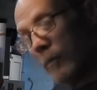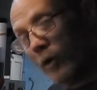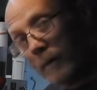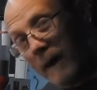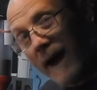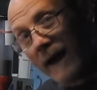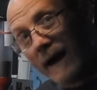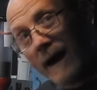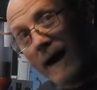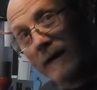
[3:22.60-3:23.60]
put it back
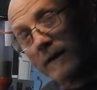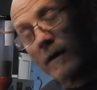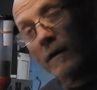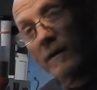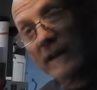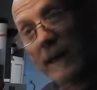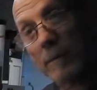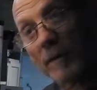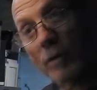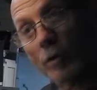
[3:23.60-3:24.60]
on, keep
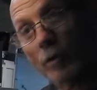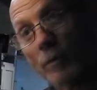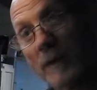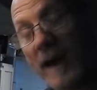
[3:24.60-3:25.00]
it lubed